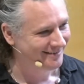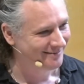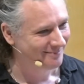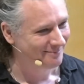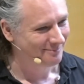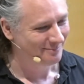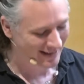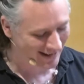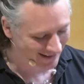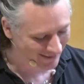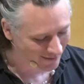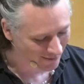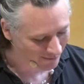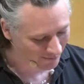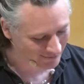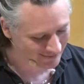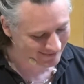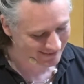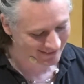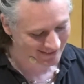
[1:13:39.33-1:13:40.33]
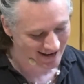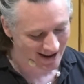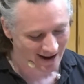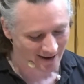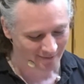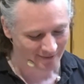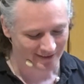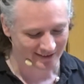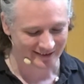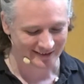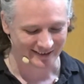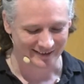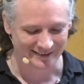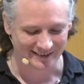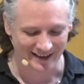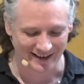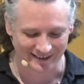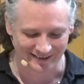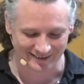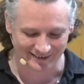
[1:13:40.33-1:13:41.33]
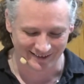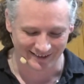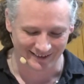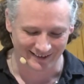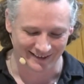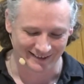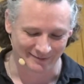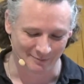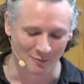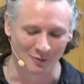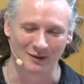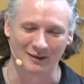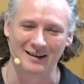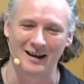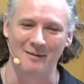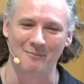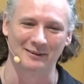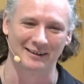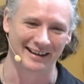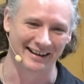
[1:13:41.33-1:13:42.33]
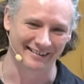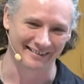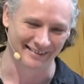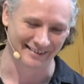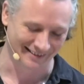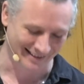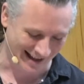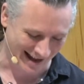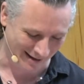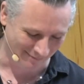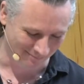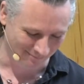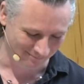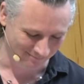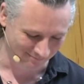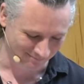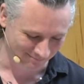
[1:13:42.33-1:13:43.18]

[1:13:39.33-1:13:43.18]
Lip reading: But I know now that success is more complicated than that.